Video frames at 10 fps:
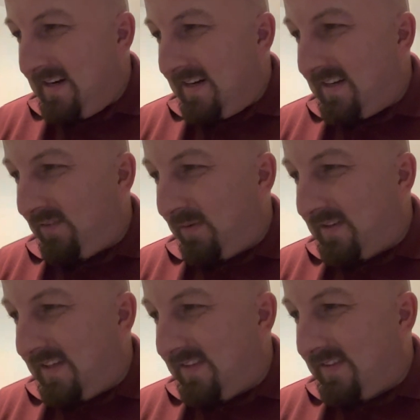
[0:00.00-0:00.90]
it is what
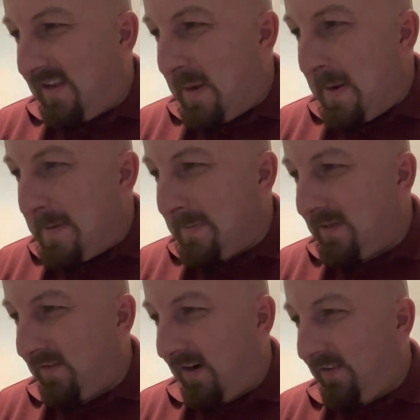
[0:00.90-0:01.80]
it is.
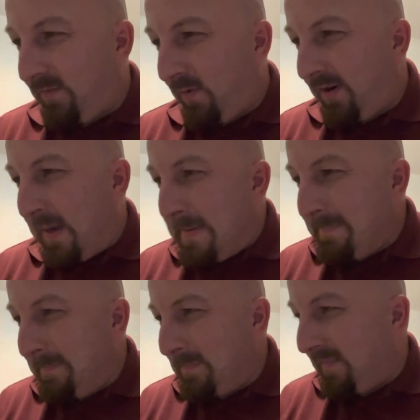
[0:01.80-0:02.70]
So I just work.
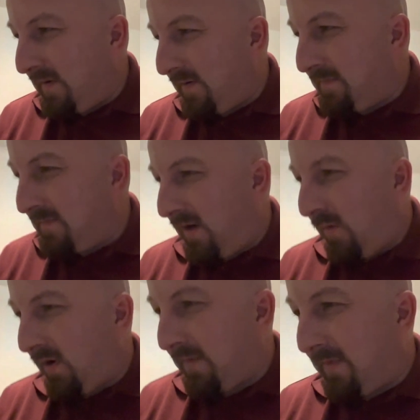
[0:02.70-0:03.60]
Um, I
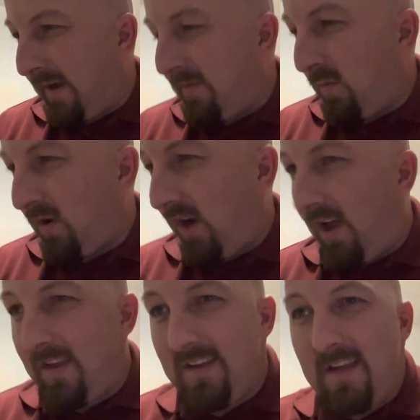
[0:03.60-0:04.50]
work becoming a
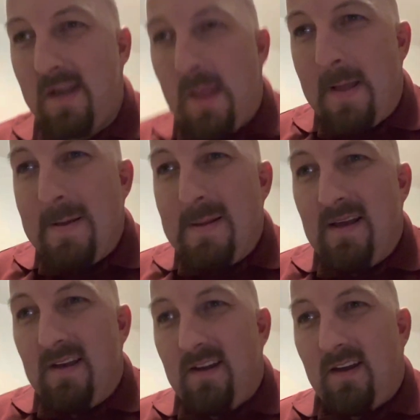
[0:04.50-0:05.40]
workaholic again.
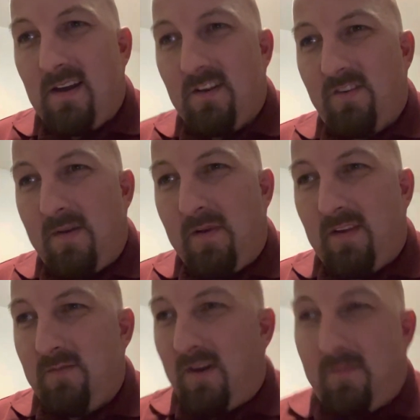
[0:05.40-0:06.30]
Uh, trying to make
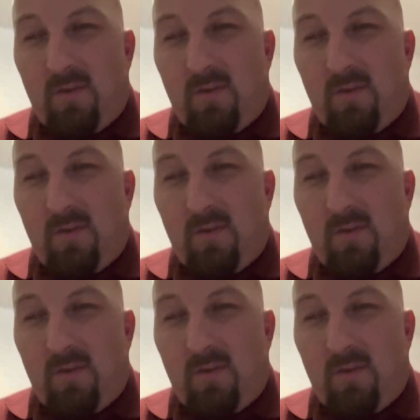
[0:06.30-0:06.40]
well, I'm